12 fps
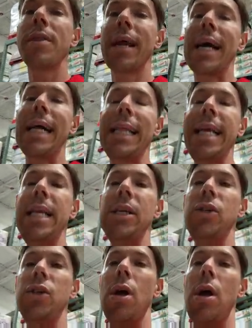the
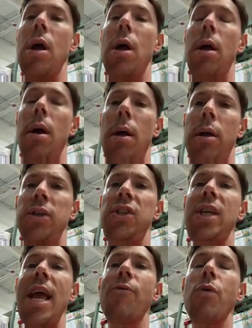cleanest
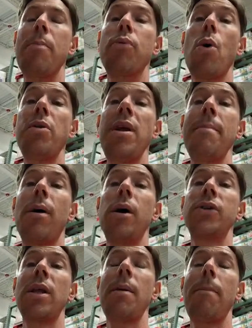savory protein
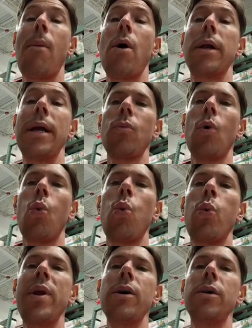bars on the market.
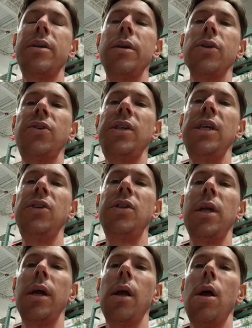Real deal
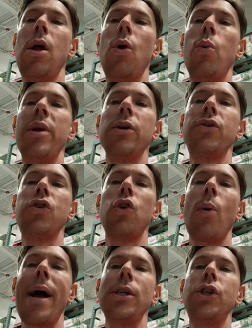seasoning, real
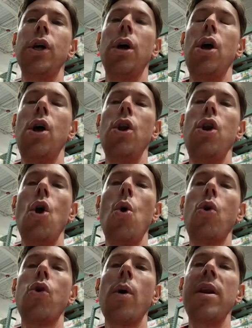Sriracha, no
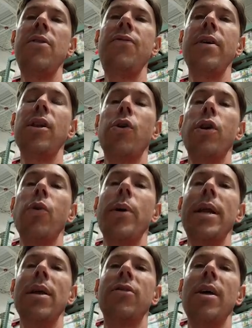cruddy filler
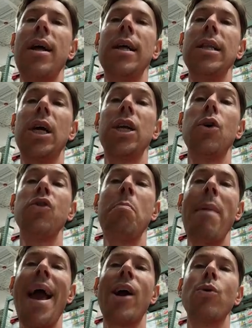ingredients. Look at those
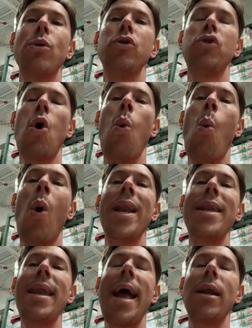macros,
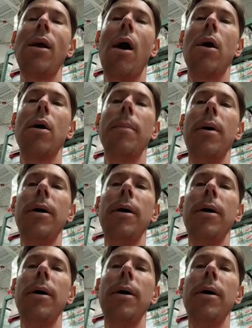one net carb.